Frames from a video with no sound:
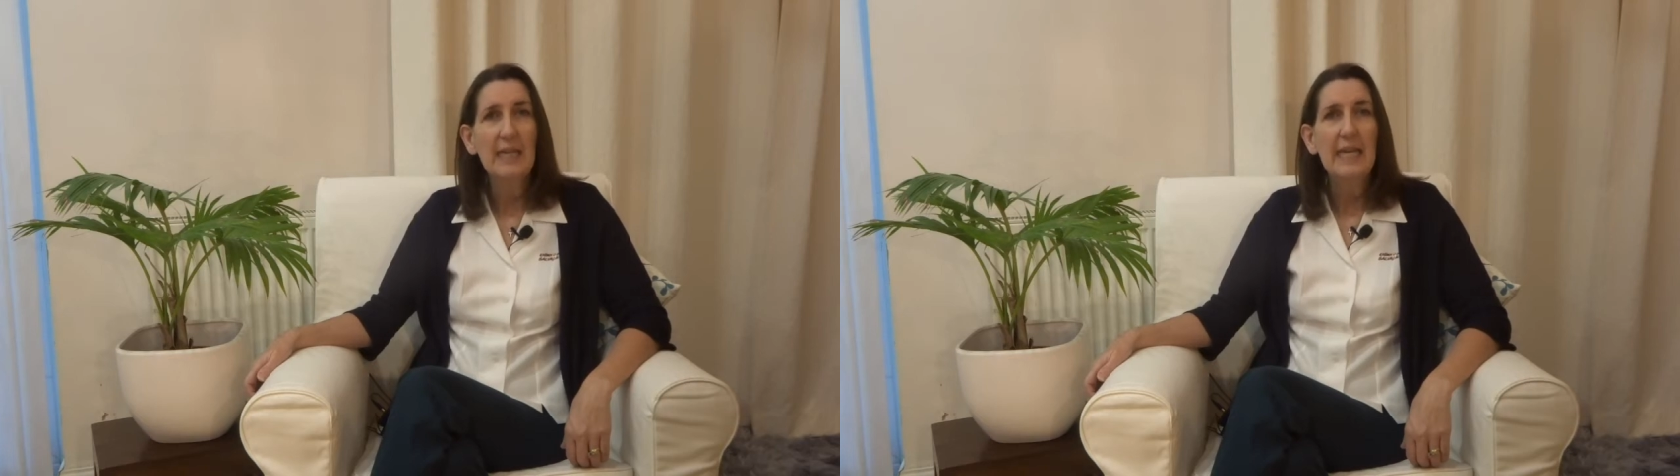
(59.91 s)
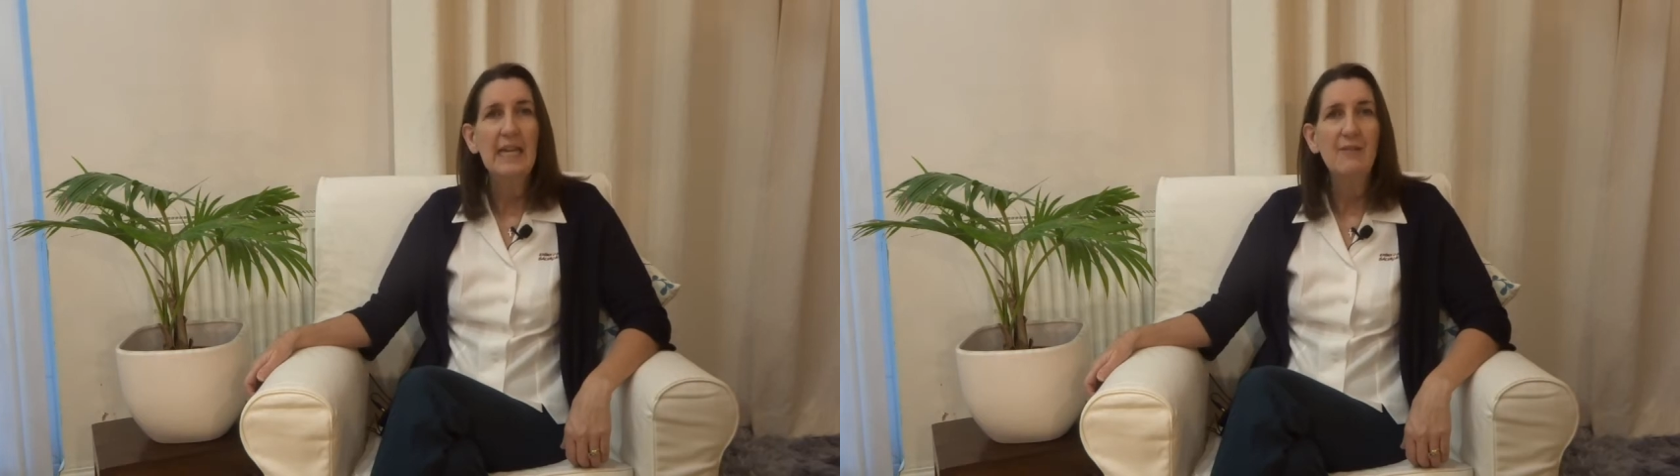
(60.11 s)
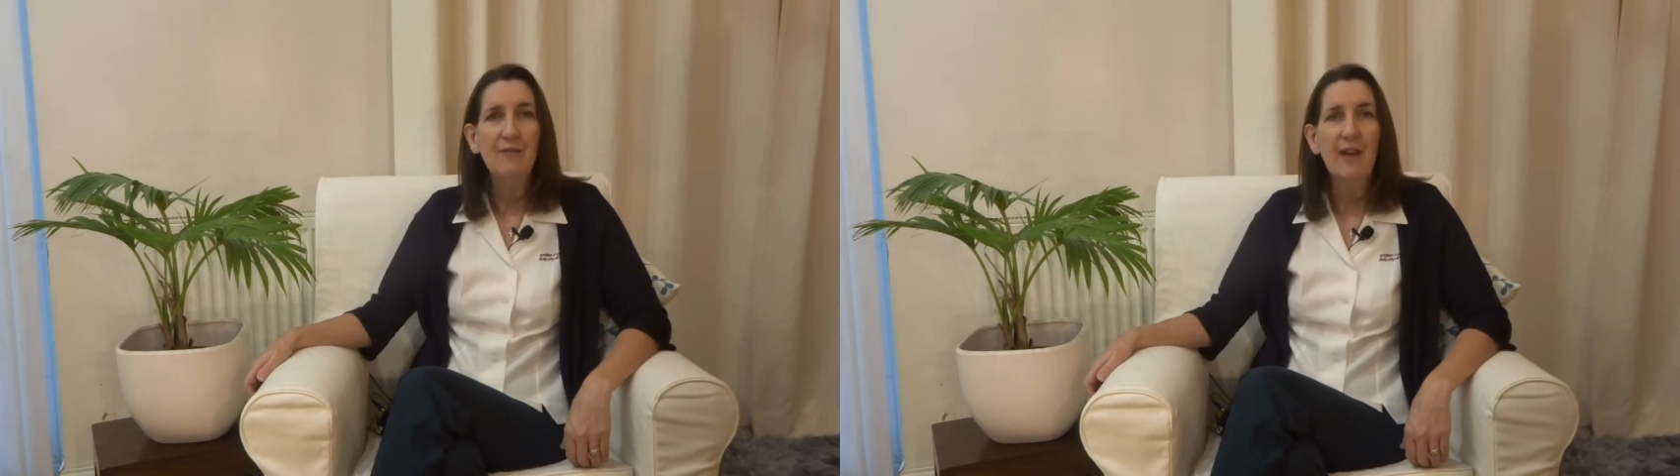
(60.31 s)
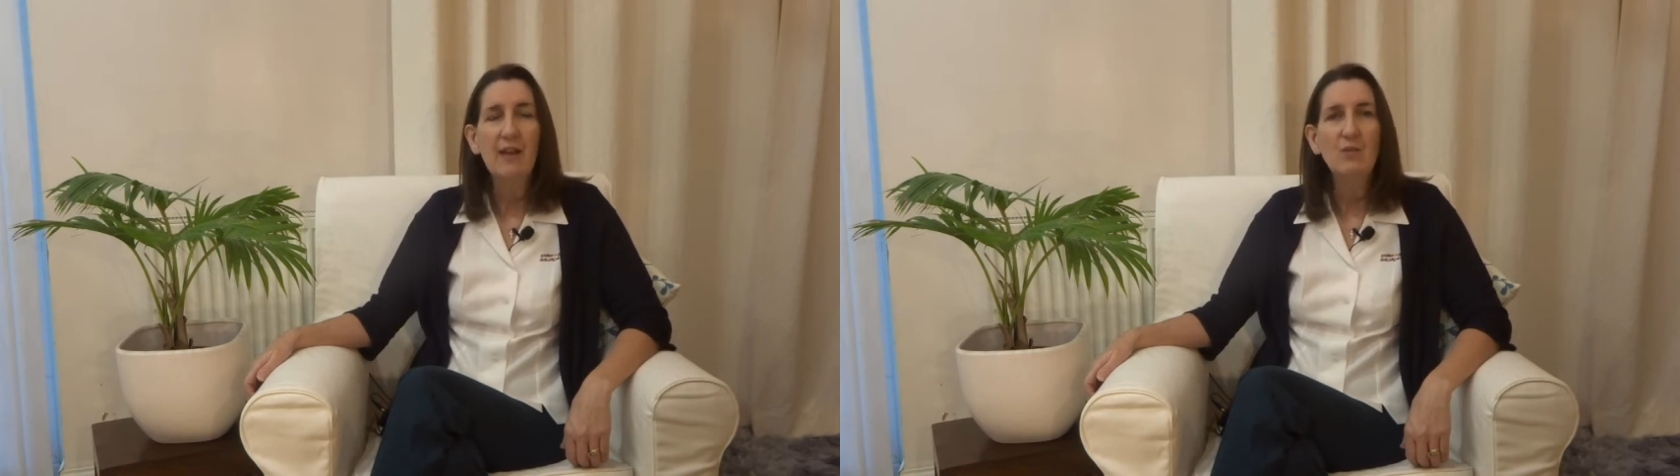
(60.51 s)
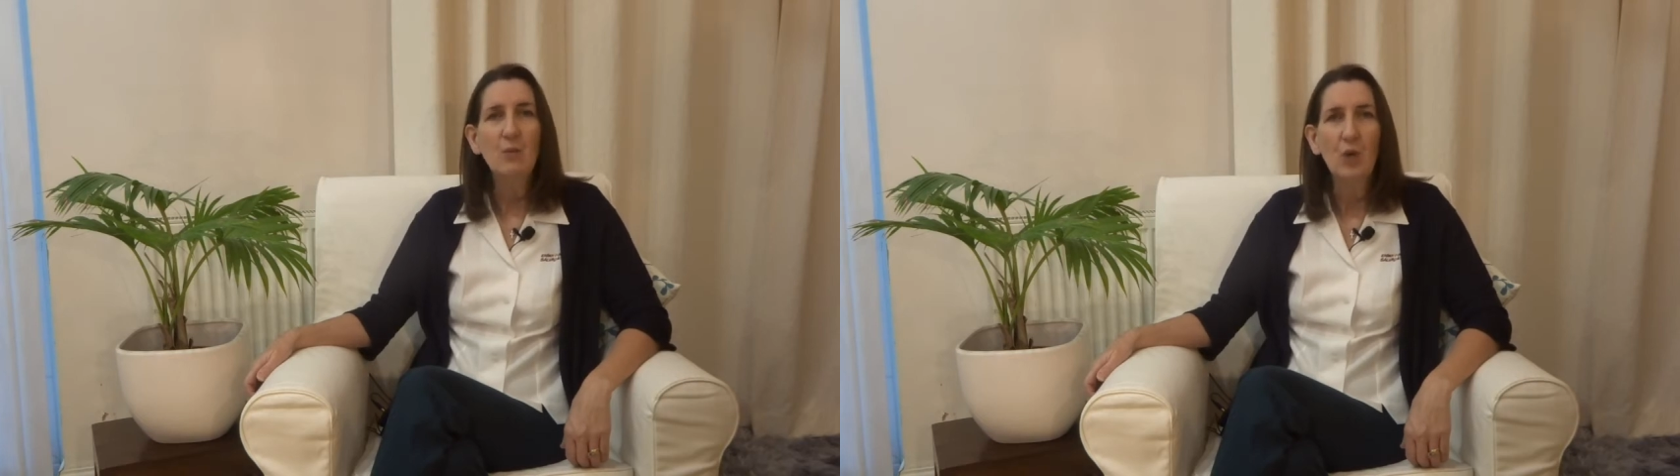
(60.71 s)
He
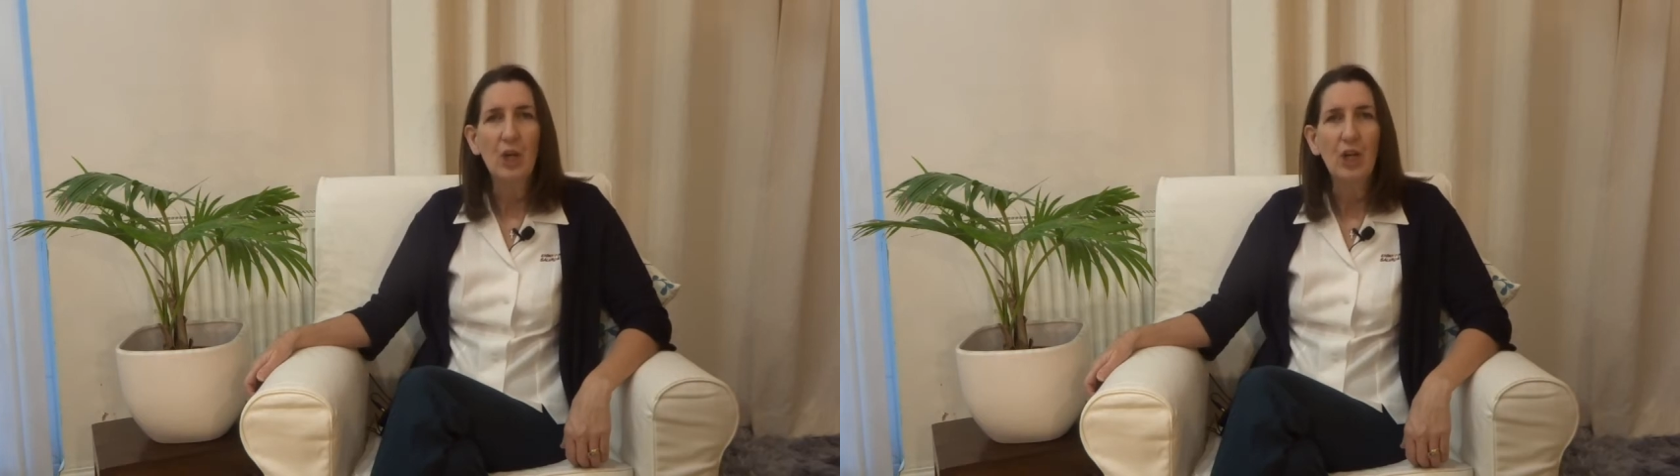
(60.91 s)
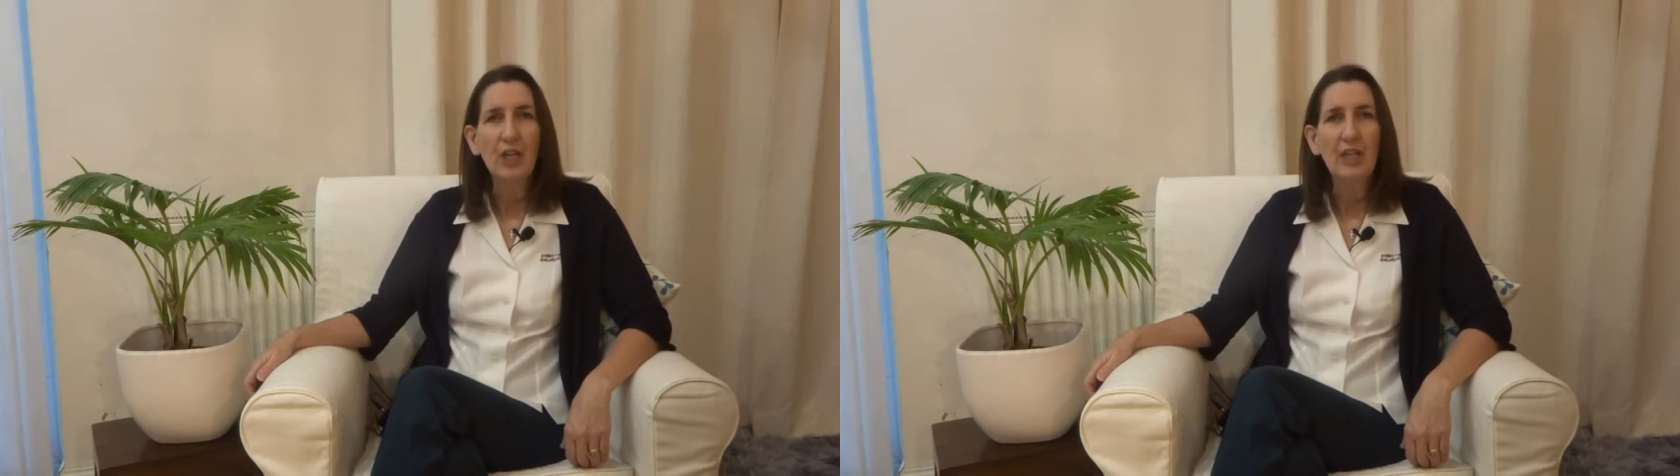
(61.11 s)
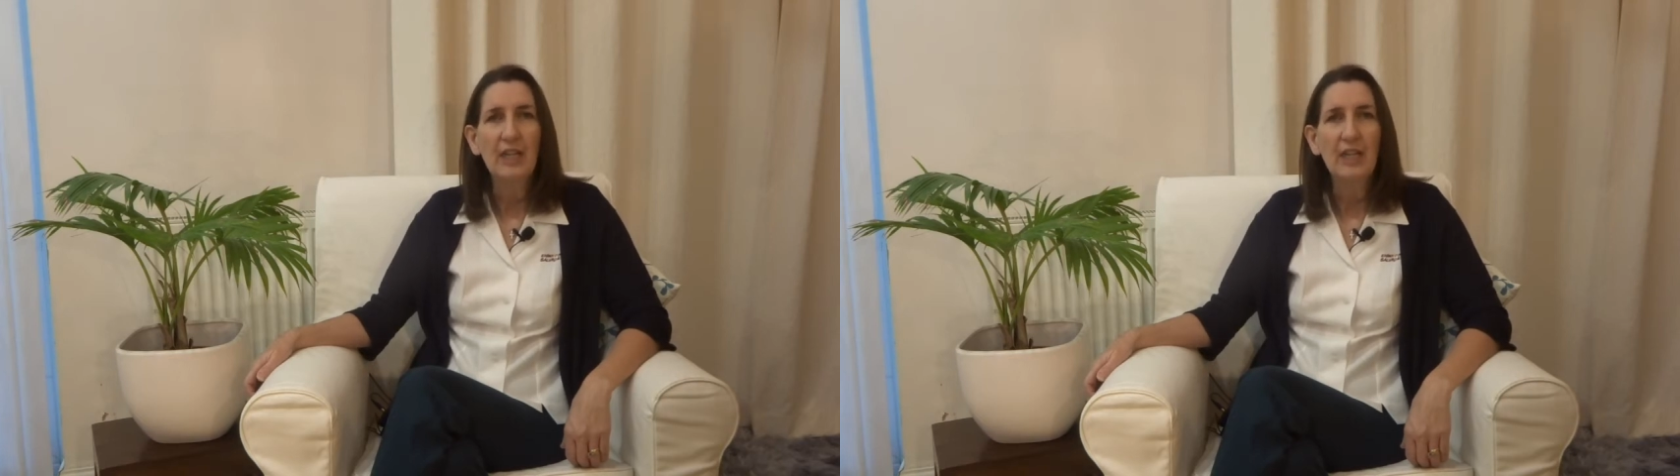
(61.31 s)
found work